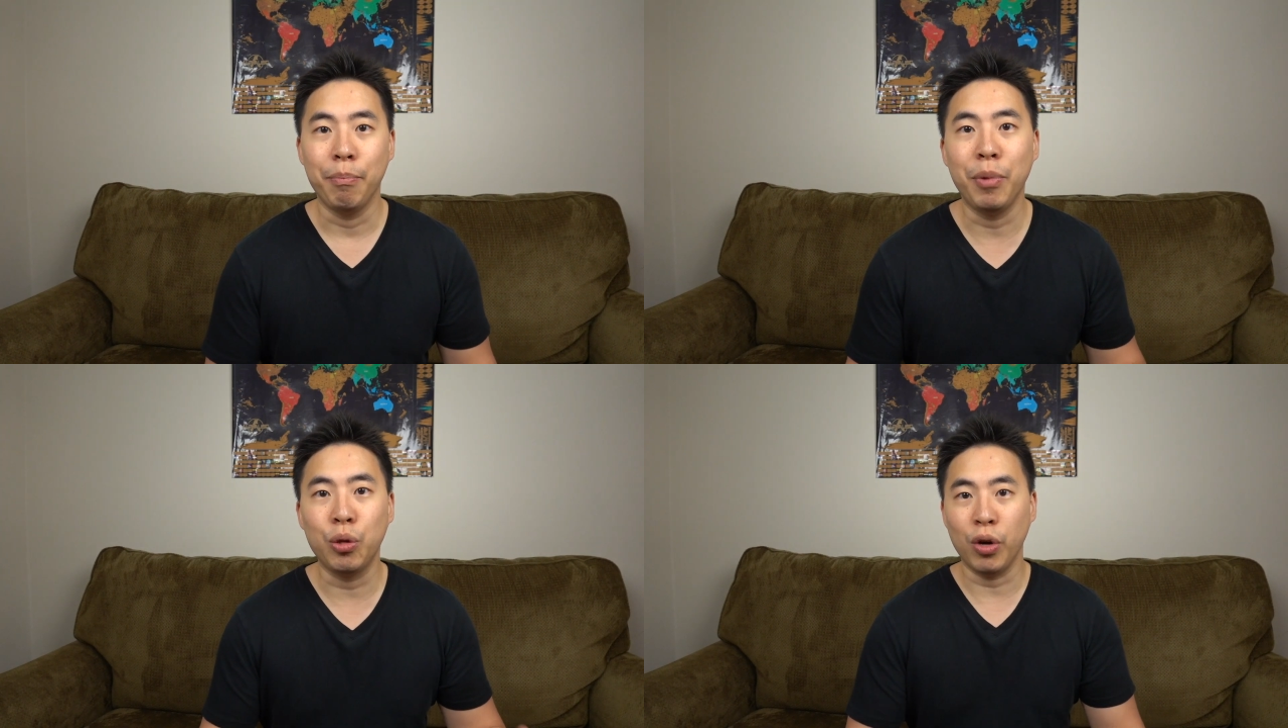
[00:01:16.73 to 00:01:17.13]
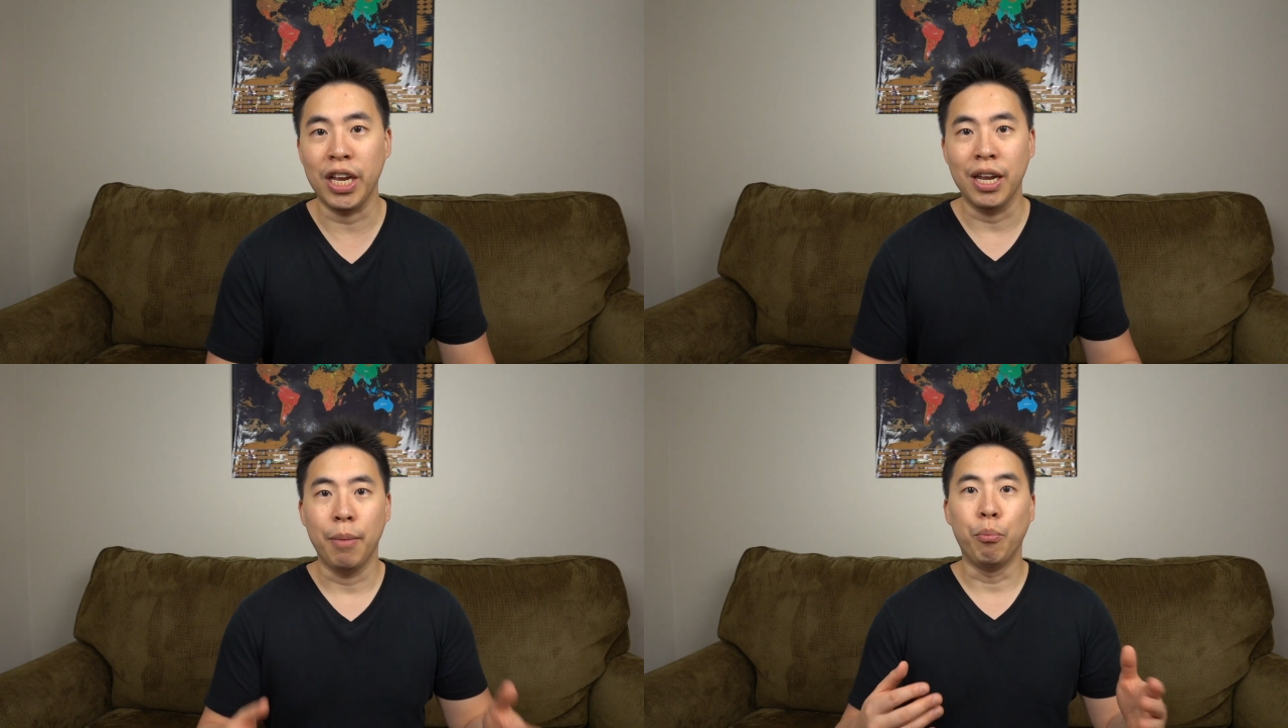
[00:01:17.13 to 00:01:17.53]

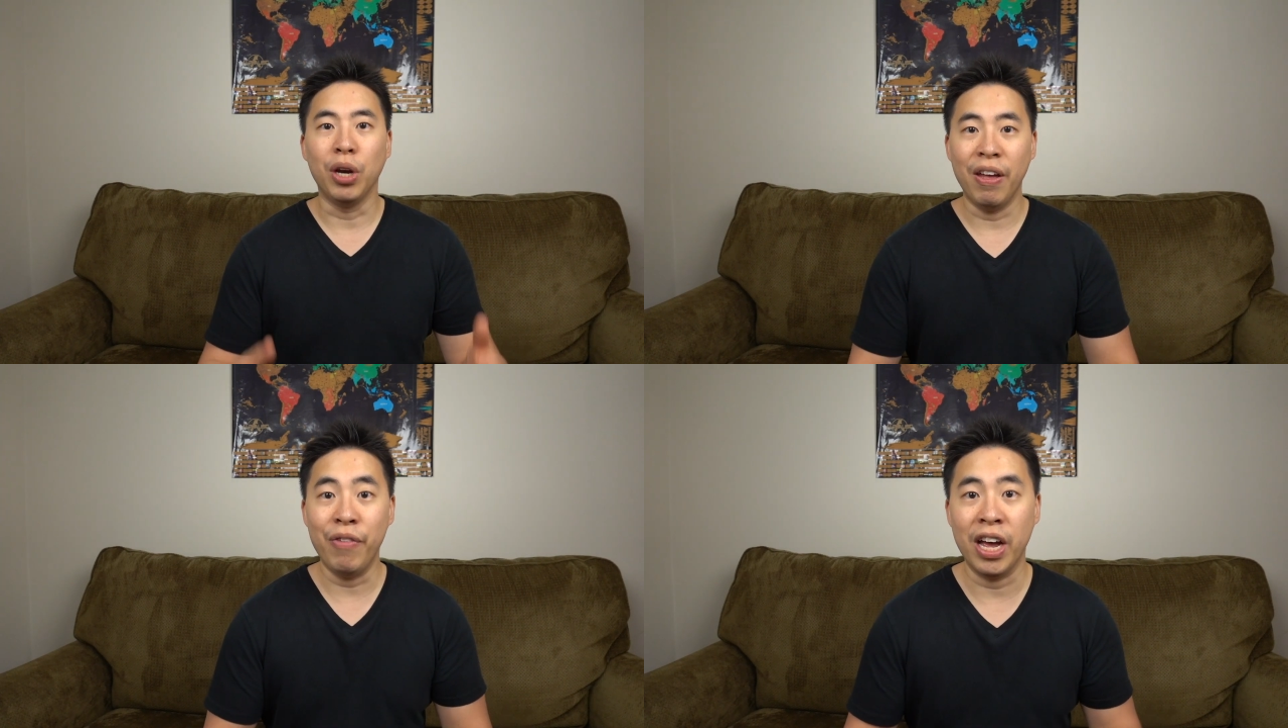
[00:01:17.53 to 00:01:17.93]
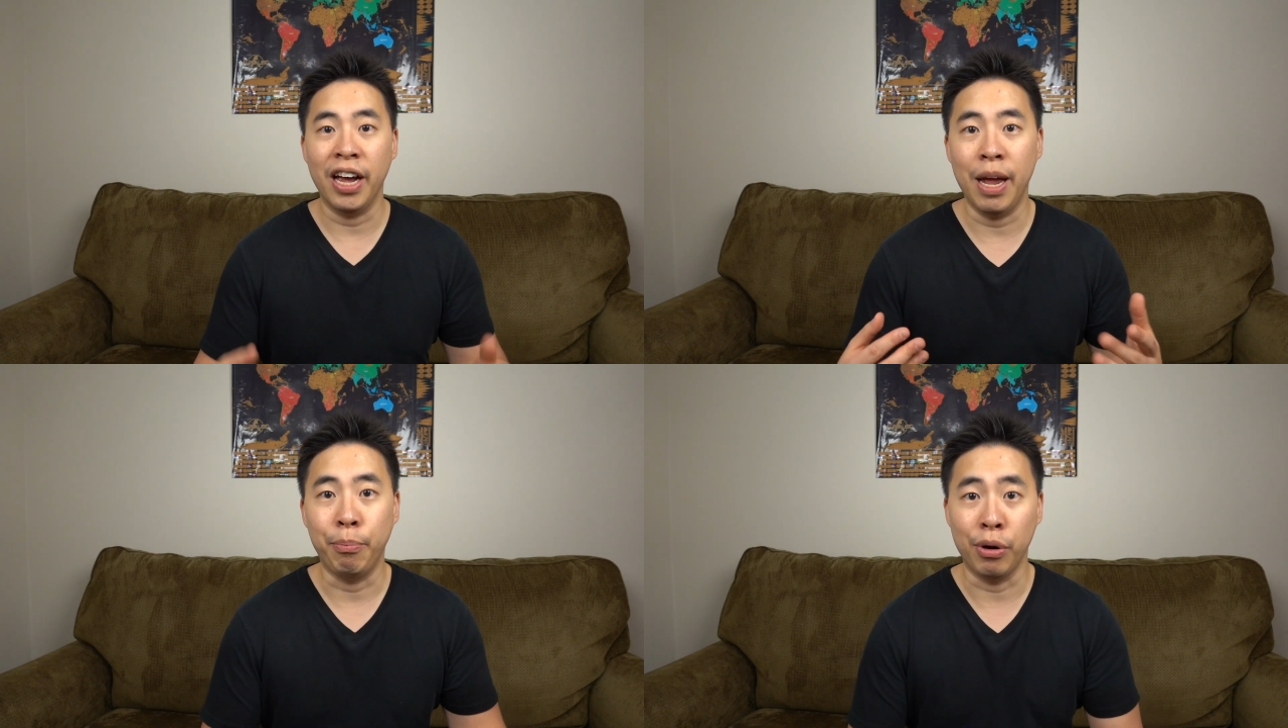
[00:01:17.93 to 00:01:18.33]
between
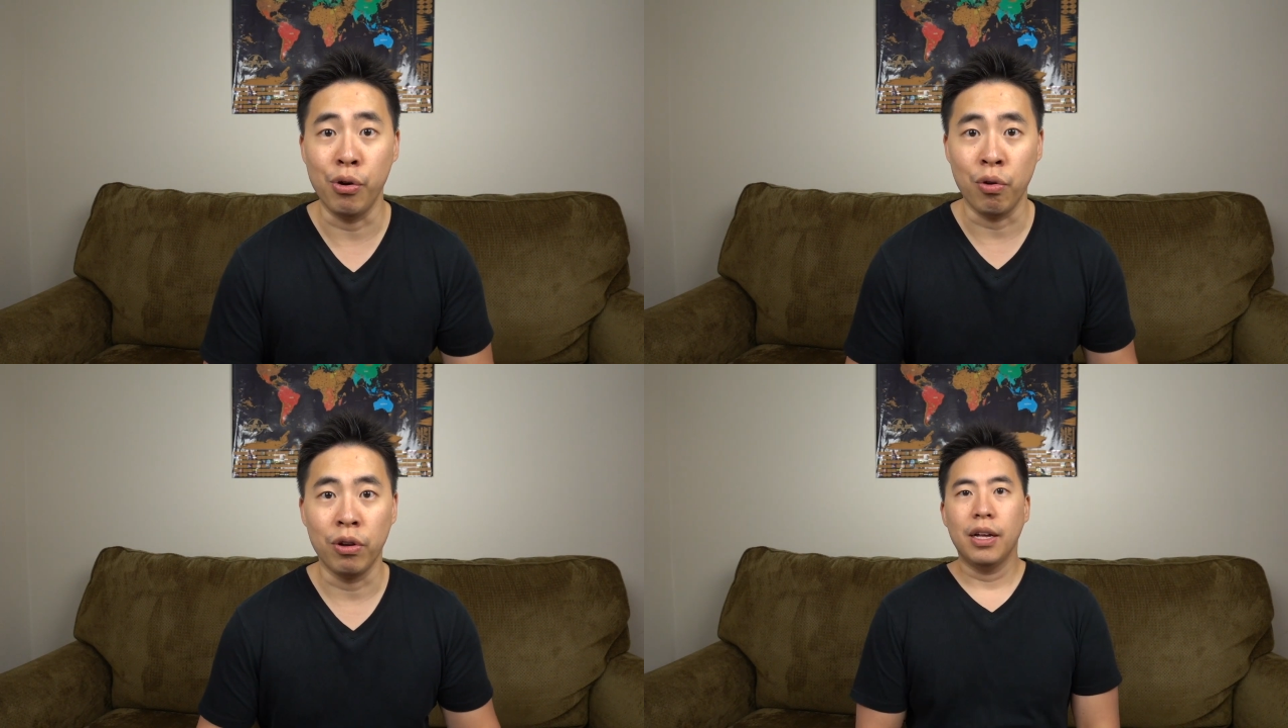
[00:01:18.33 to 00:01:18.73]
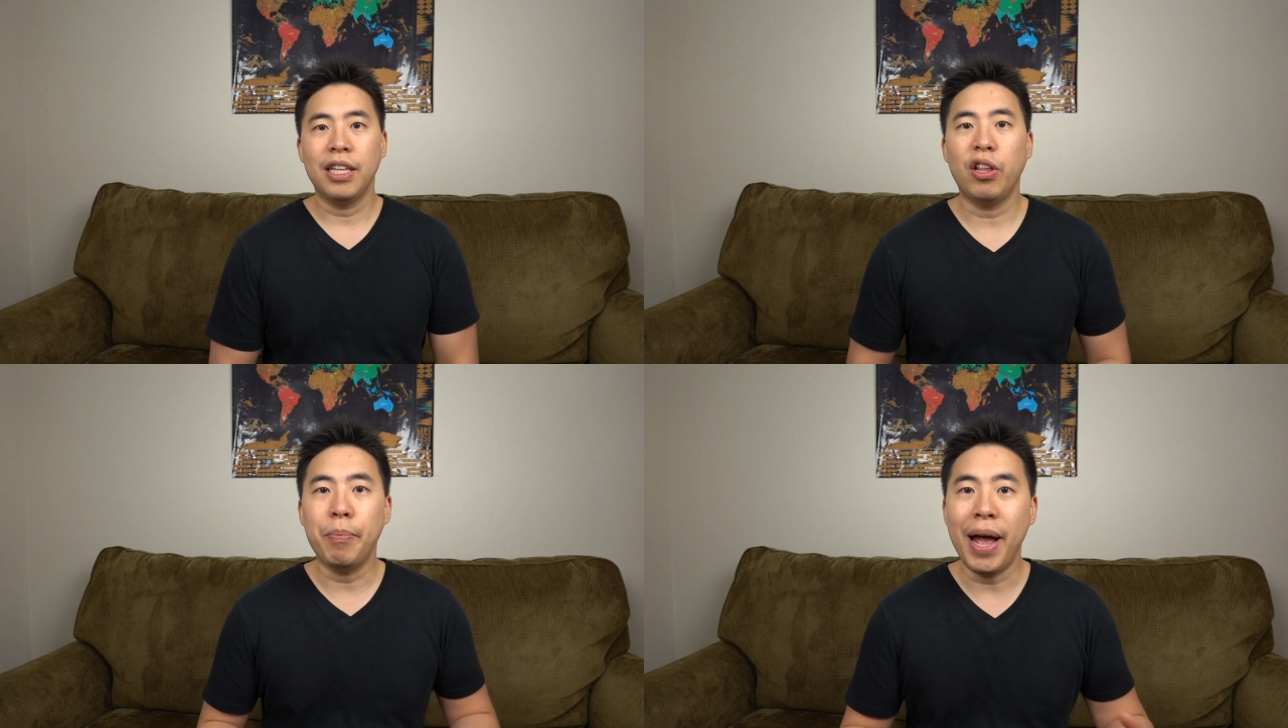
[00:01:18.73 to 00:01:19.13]
Bolivia and Peru.
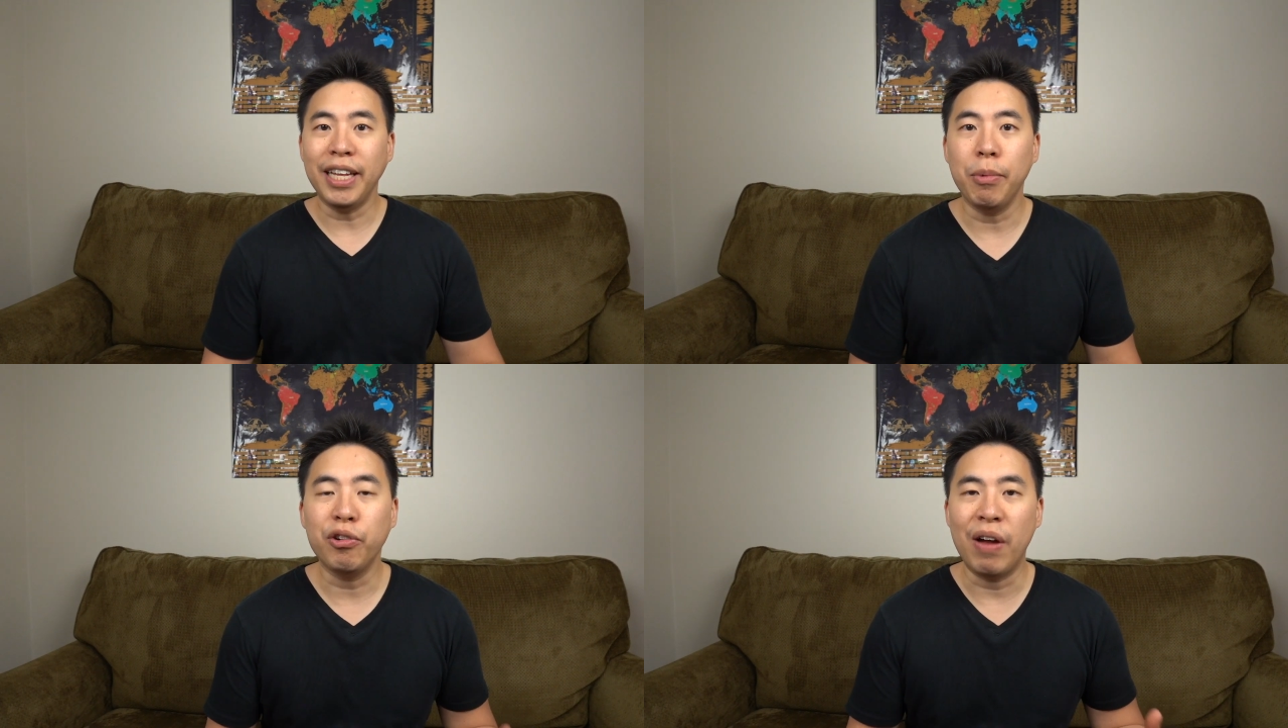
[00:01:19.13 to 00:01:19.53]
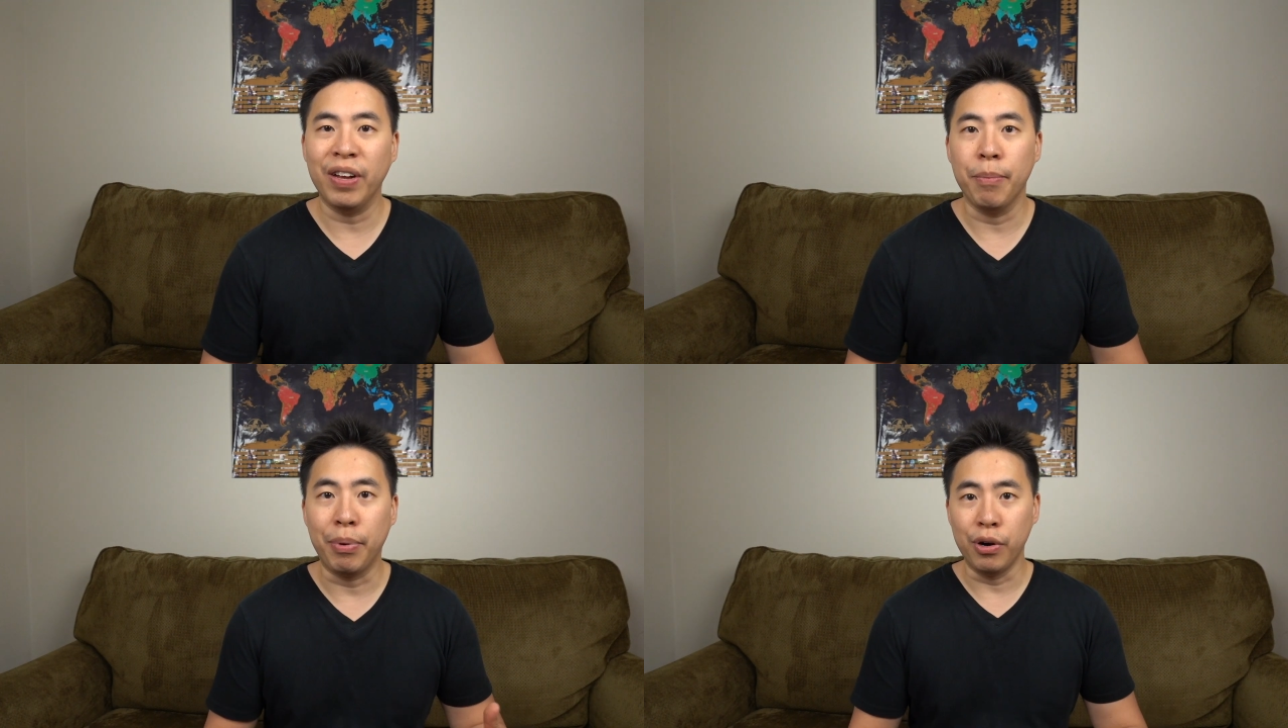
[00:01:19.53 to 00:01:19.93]
Now the bad thing about
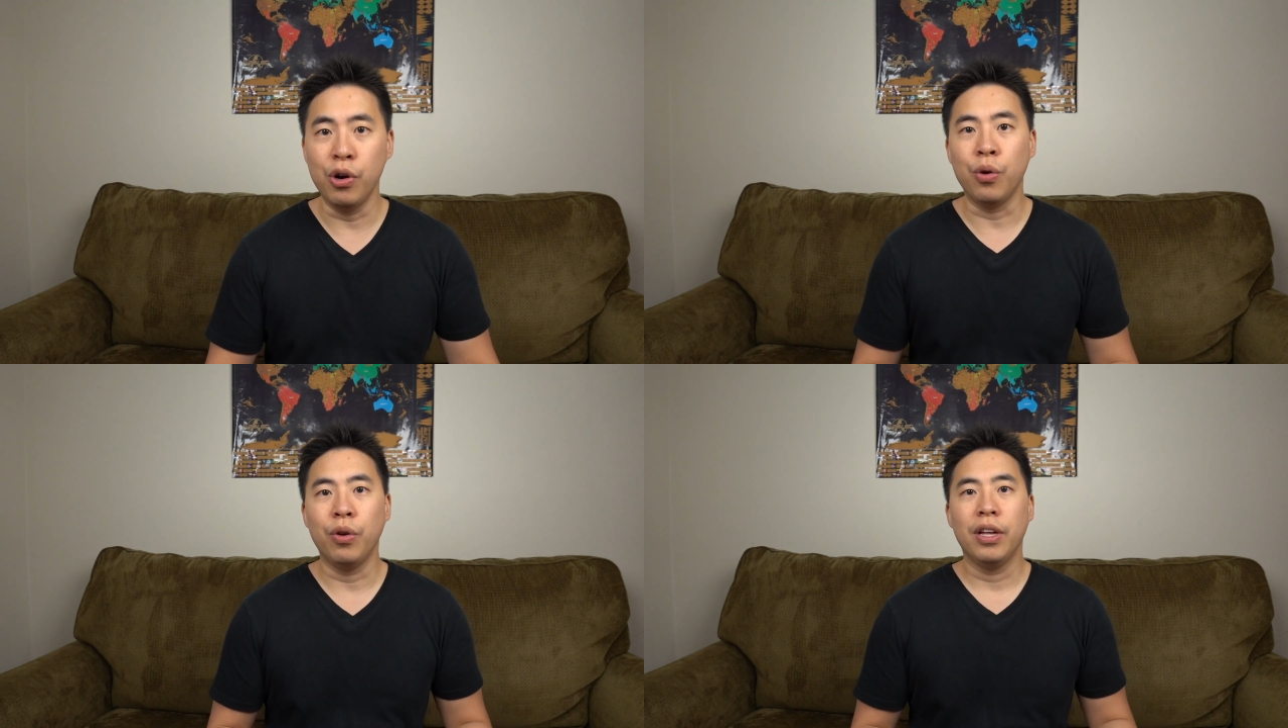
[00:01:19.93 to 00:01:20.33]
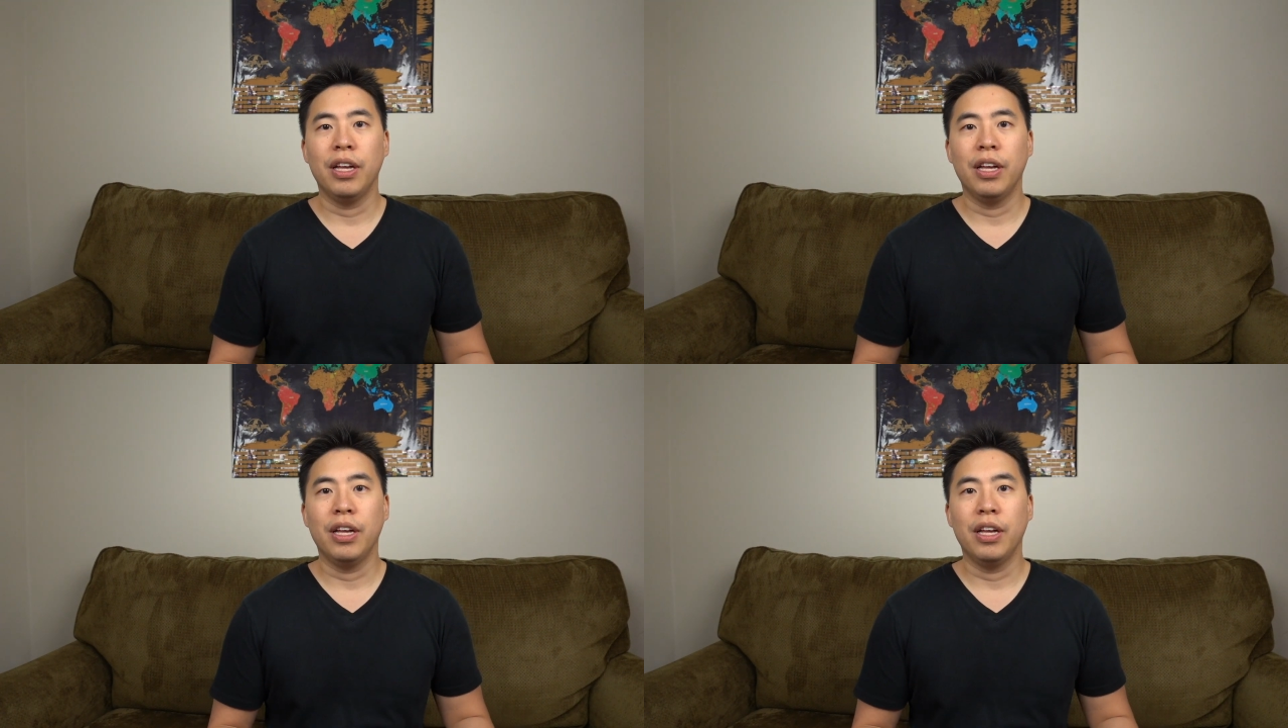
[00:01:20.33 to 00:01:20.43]
traveling in Peru